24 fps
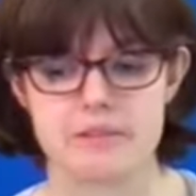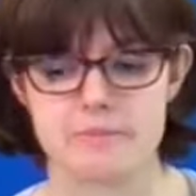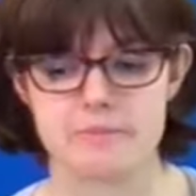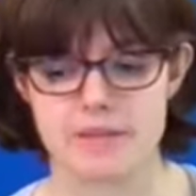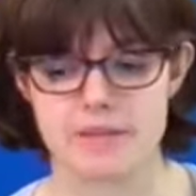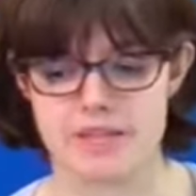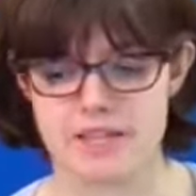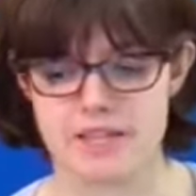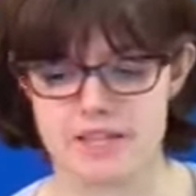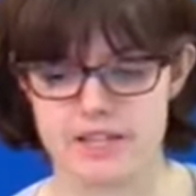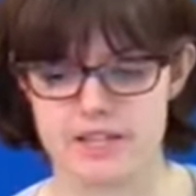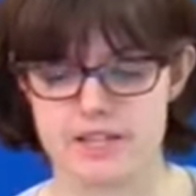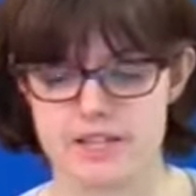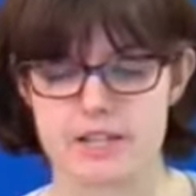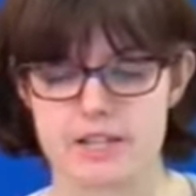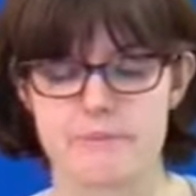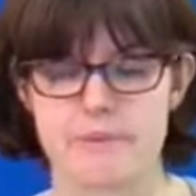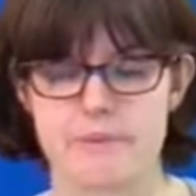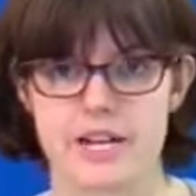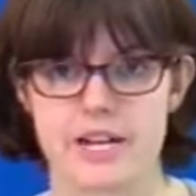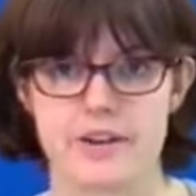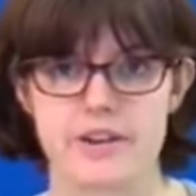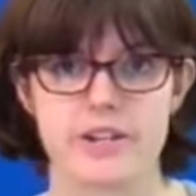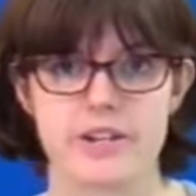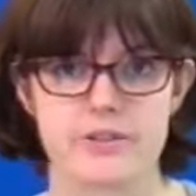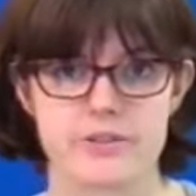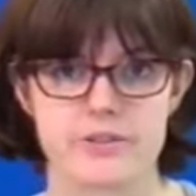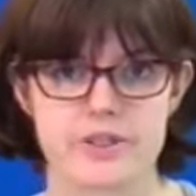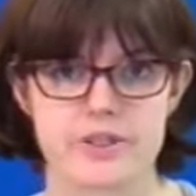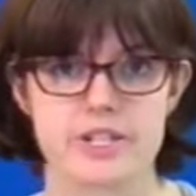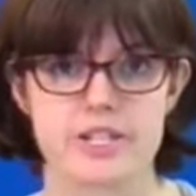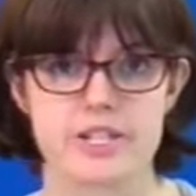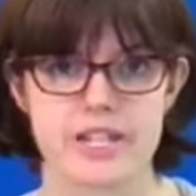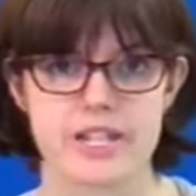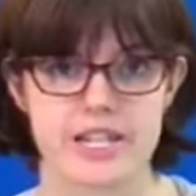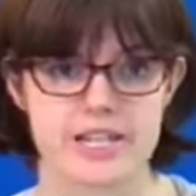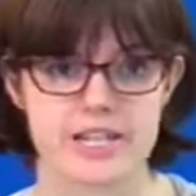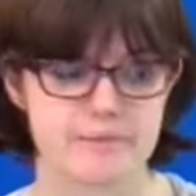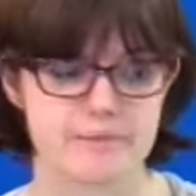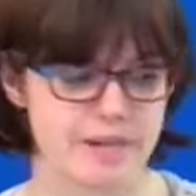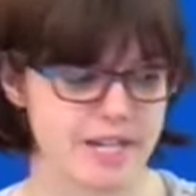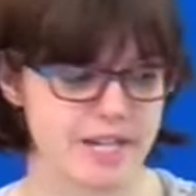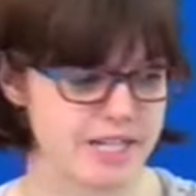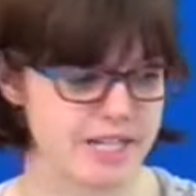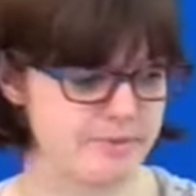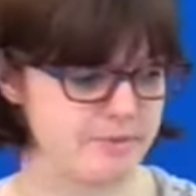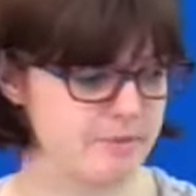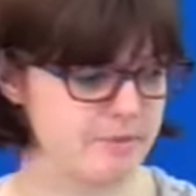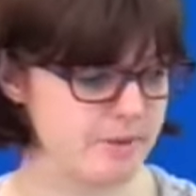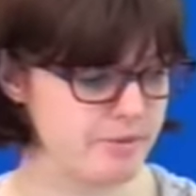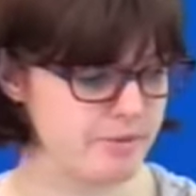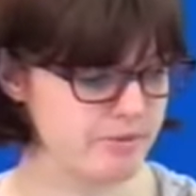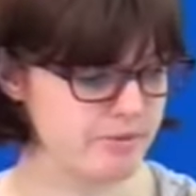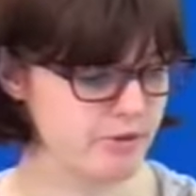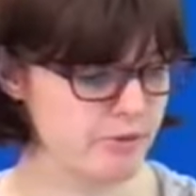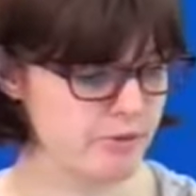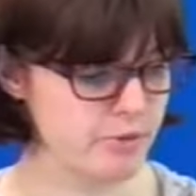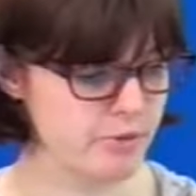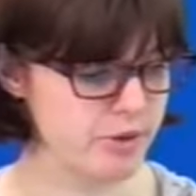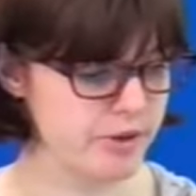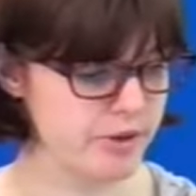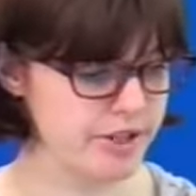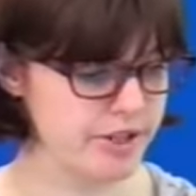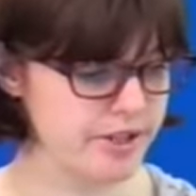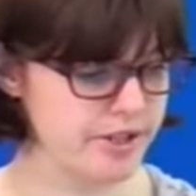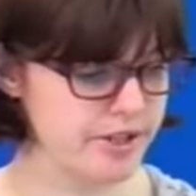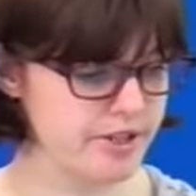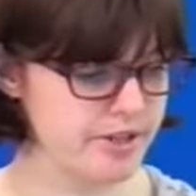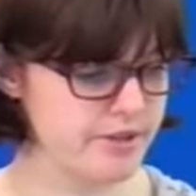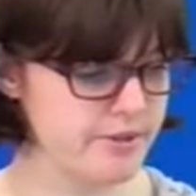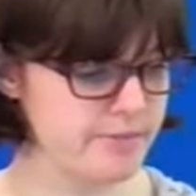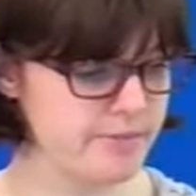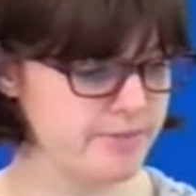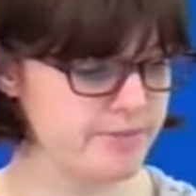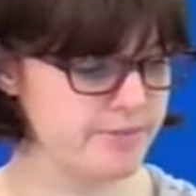to be thinking about in order to get the maximum number of points.